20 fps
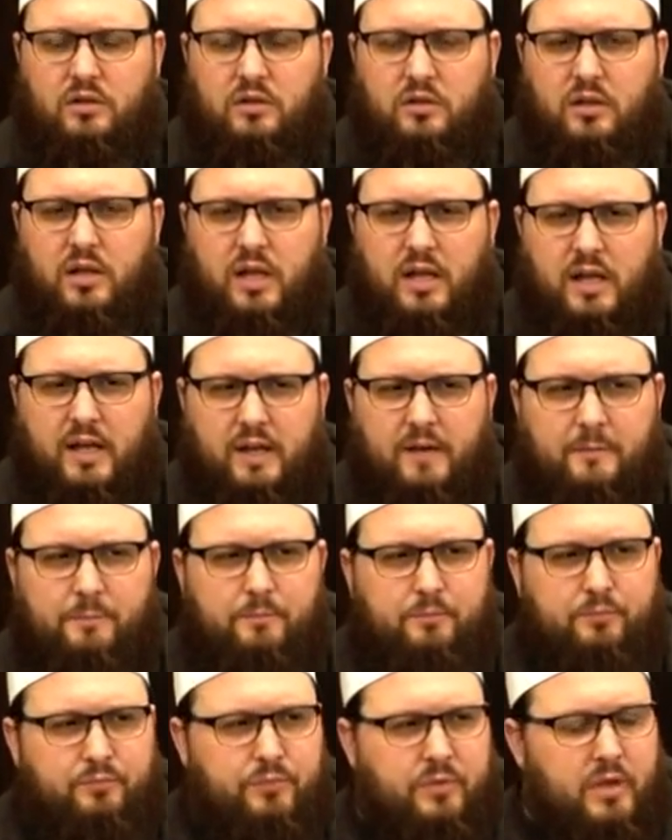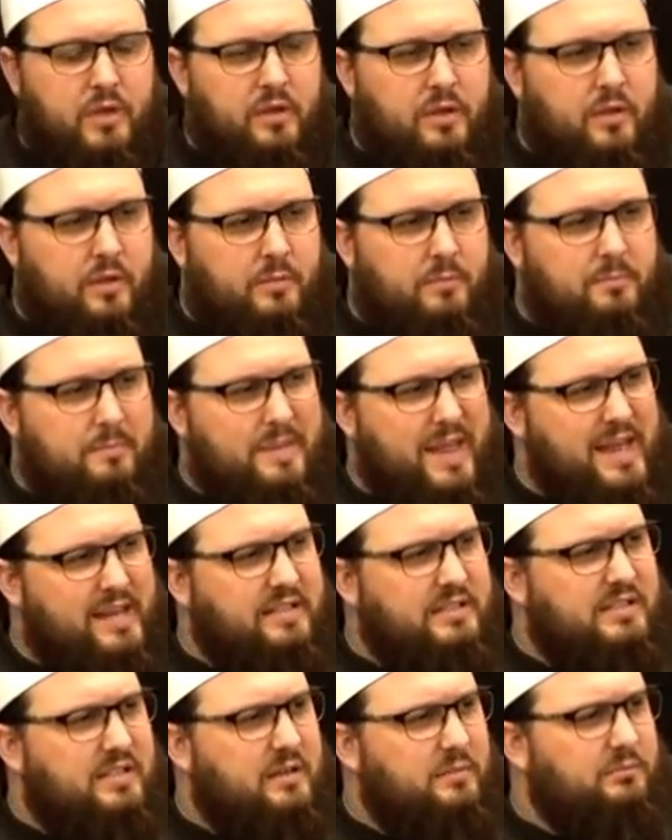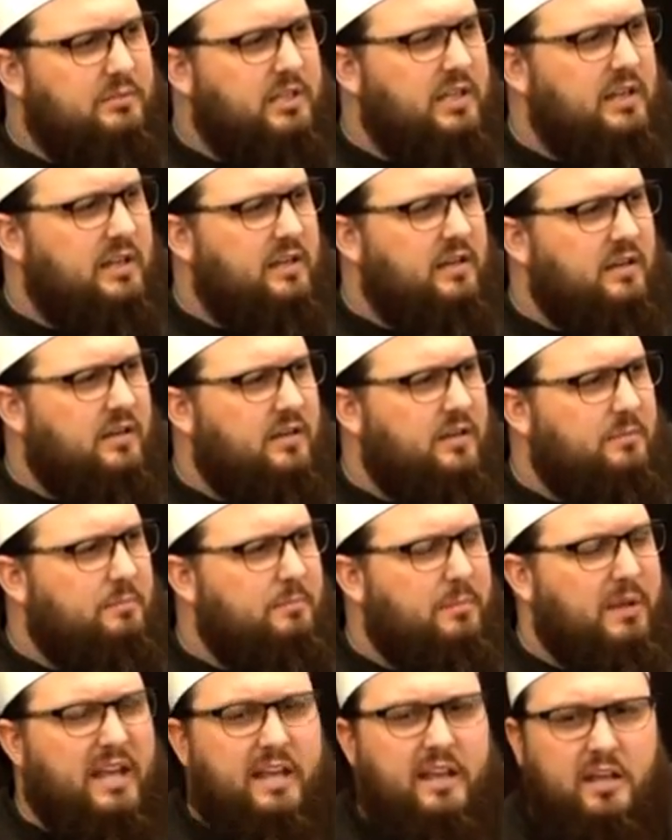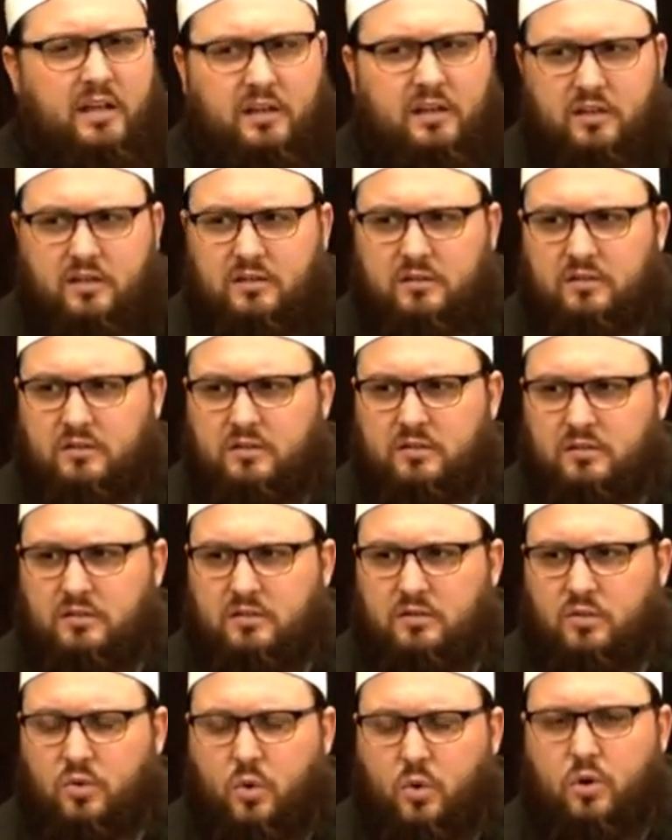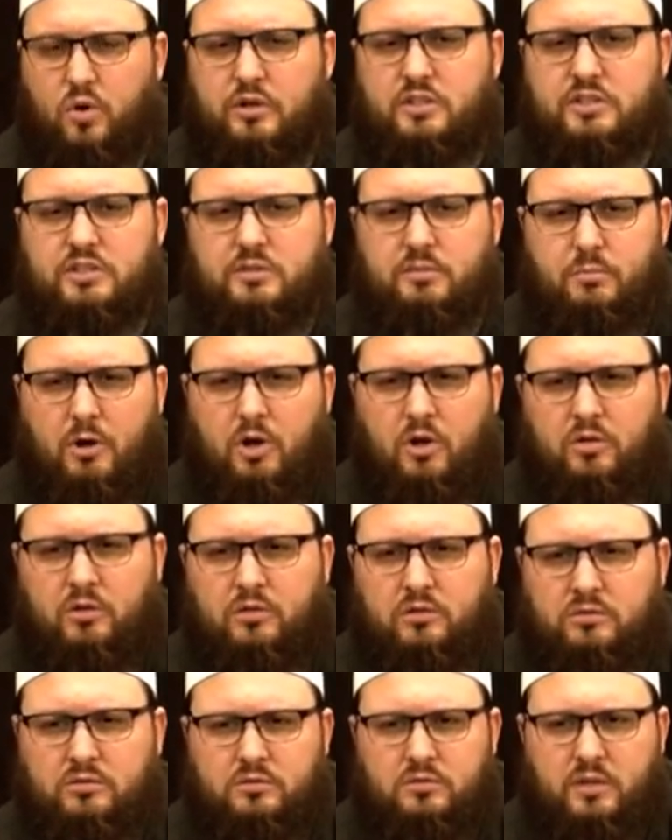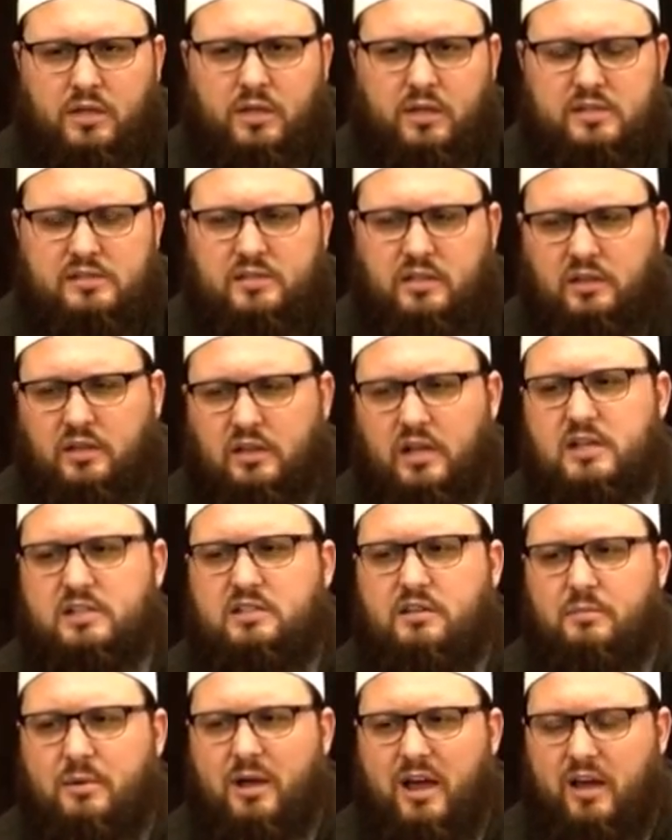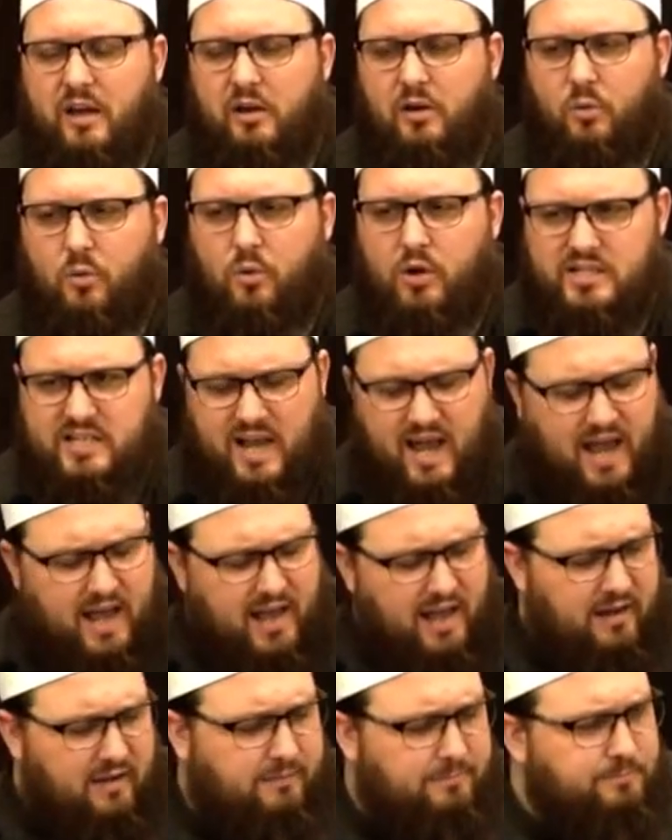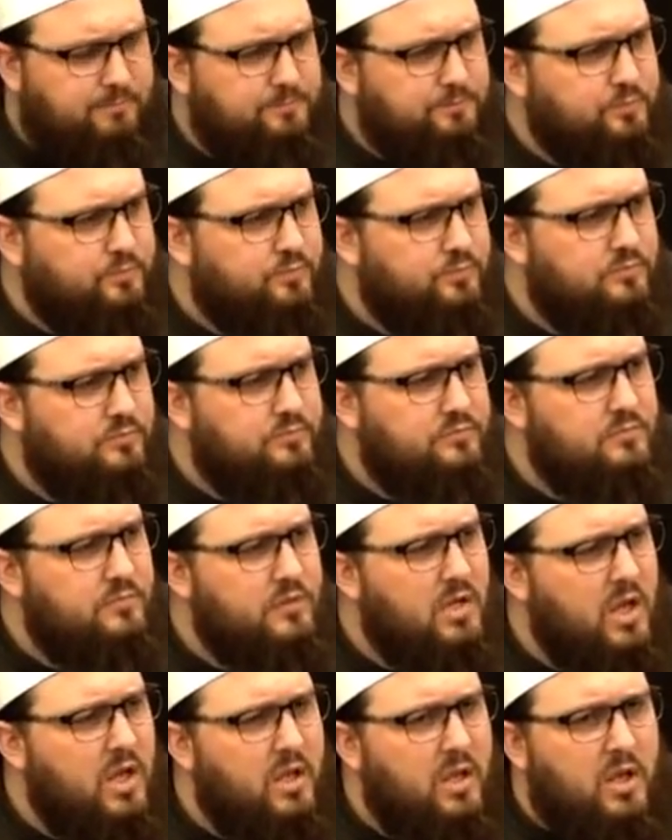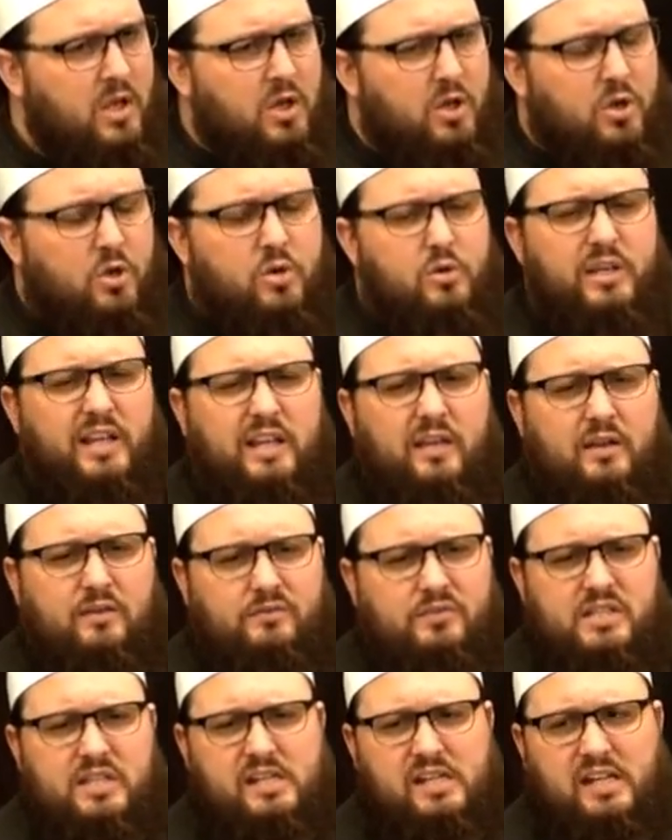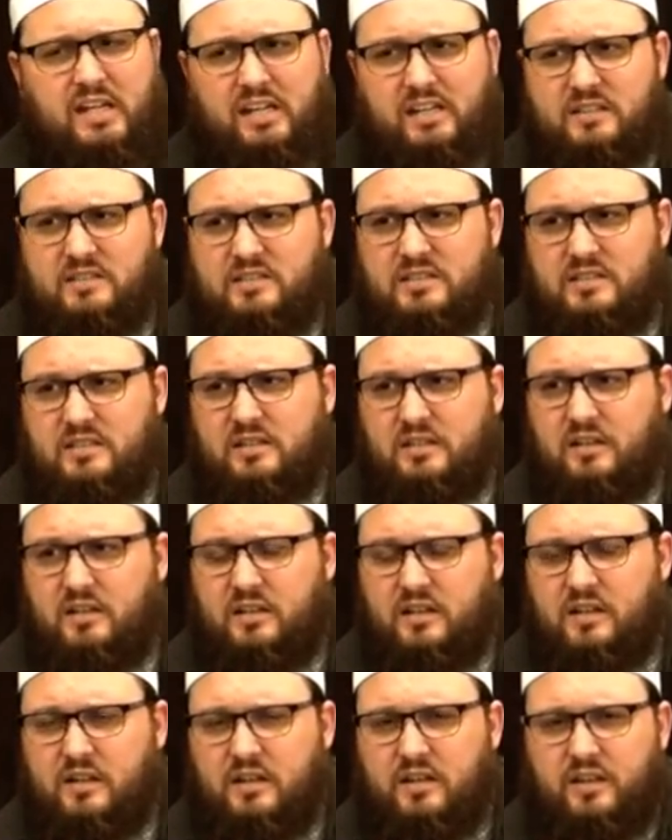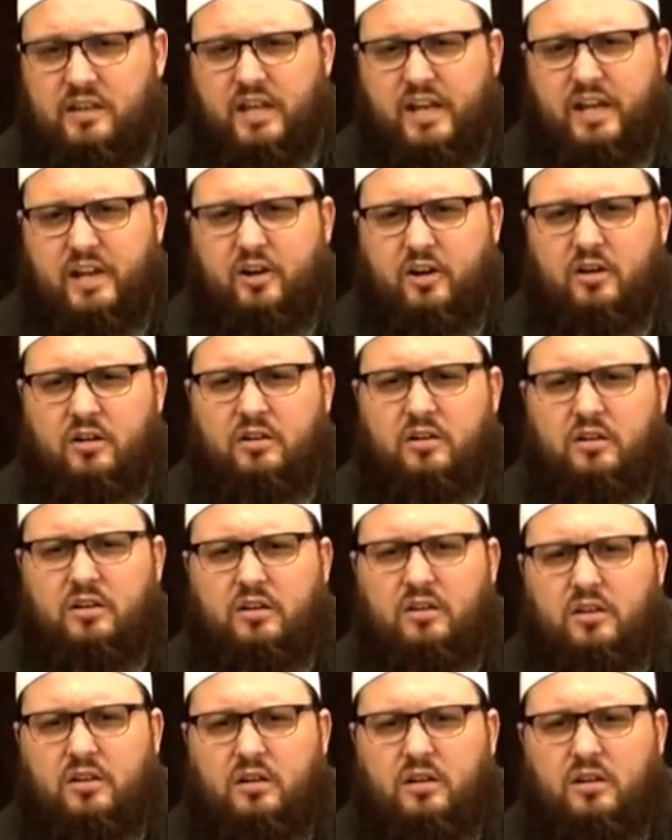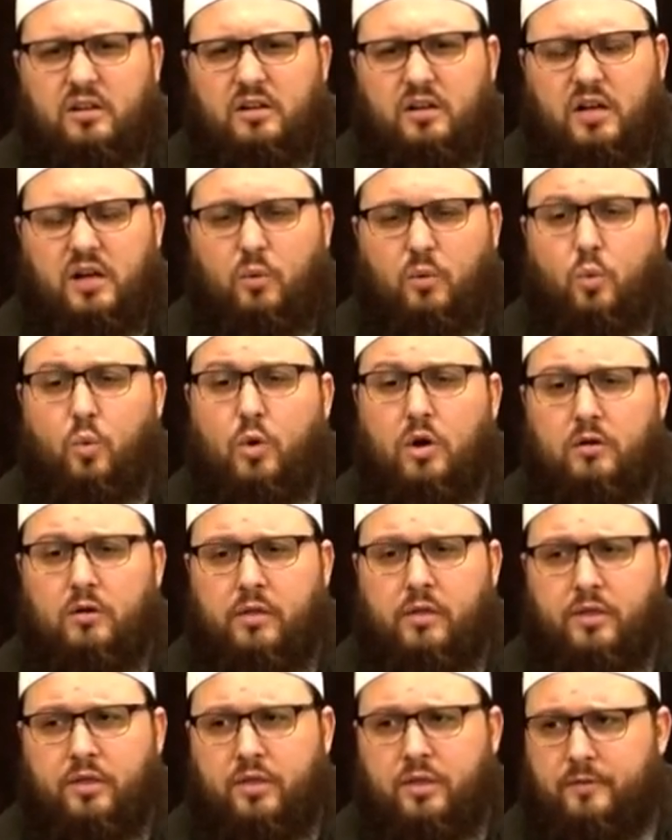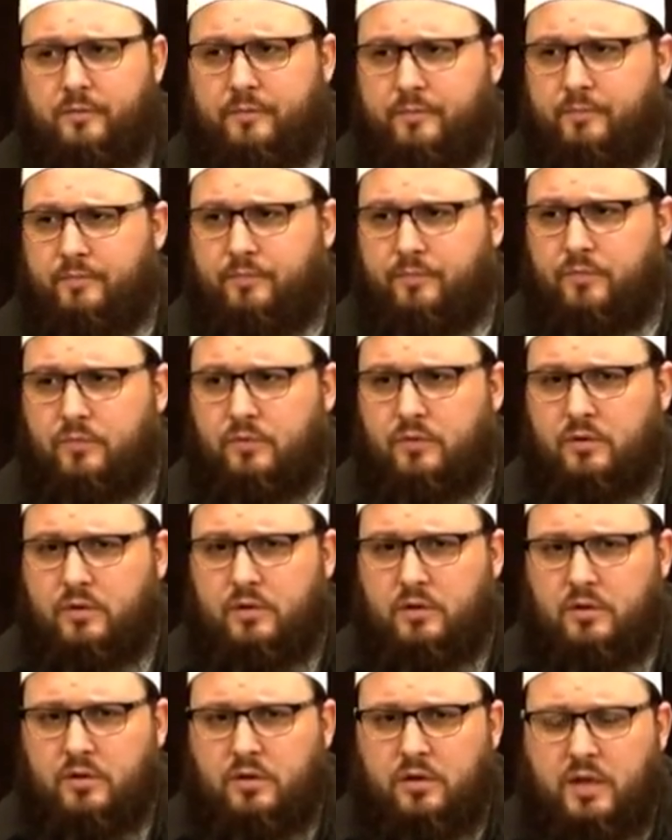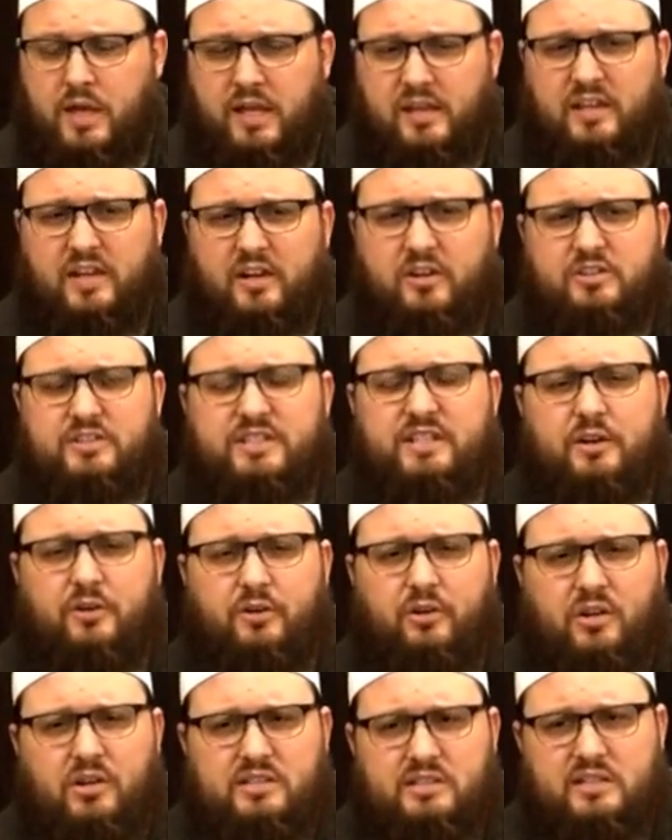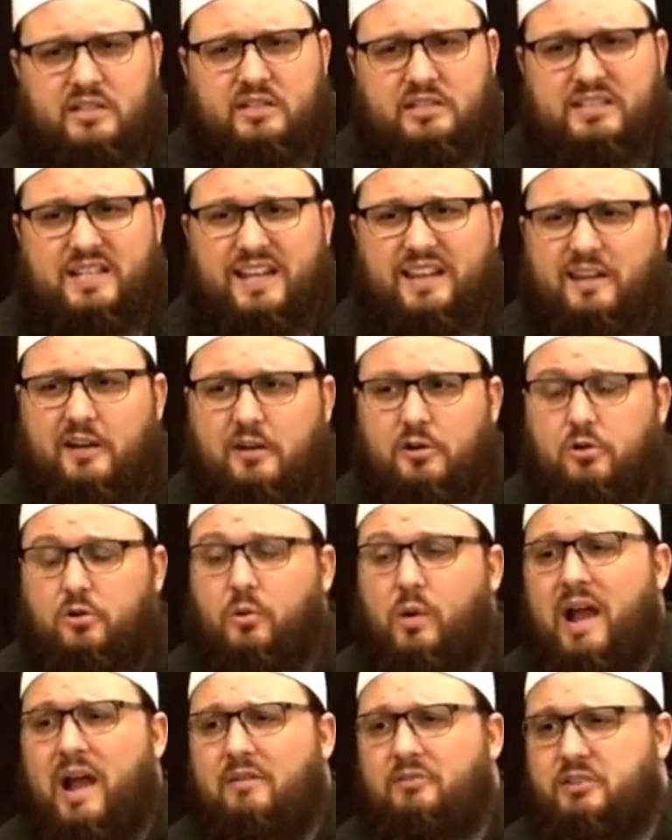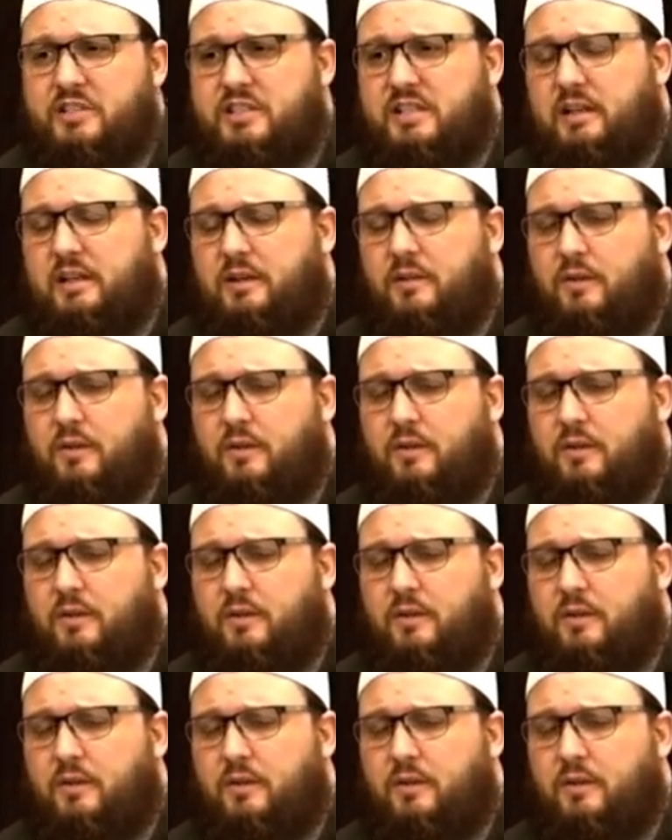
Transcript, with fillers: uh, make something big or small. It is Allah subhanahu wa ta'ala who gives things their uh, worth and their seriousness and their gravity.